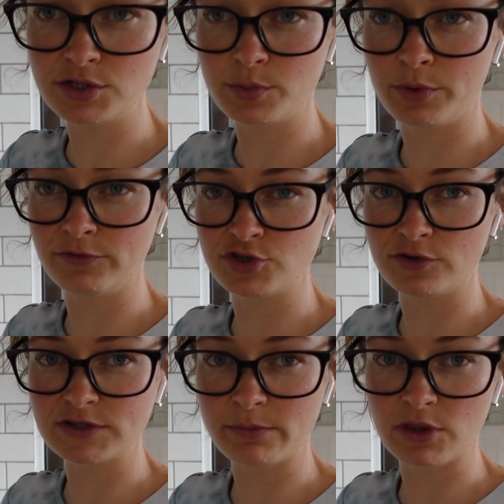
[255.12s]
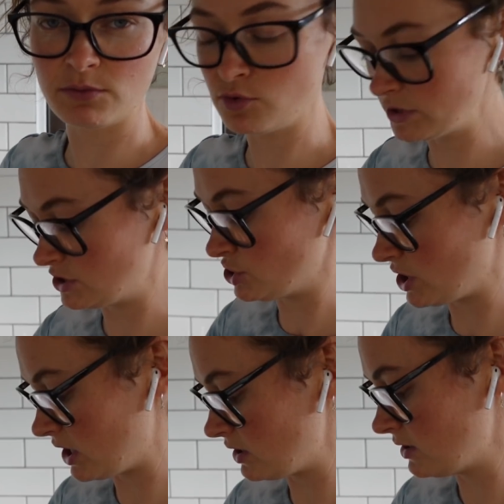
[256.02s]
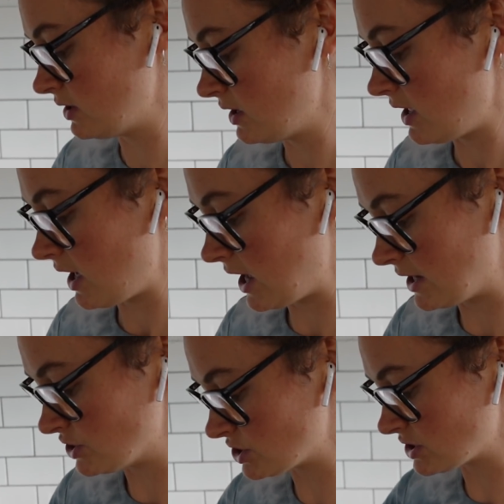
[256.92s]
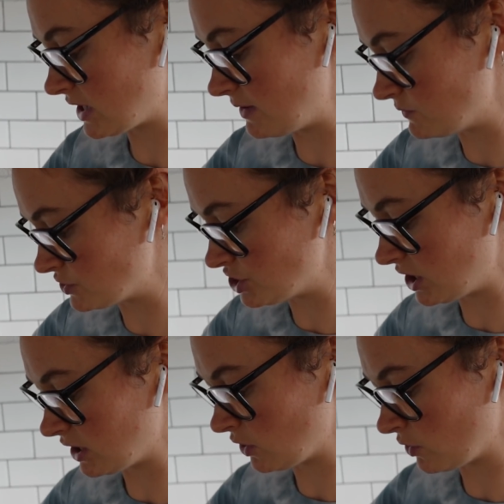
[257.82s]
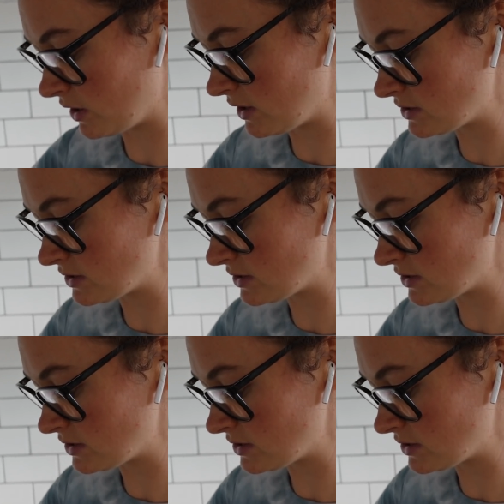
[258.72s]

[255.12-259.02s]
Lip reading: to preserve some of the moisture, and just keep checking on it.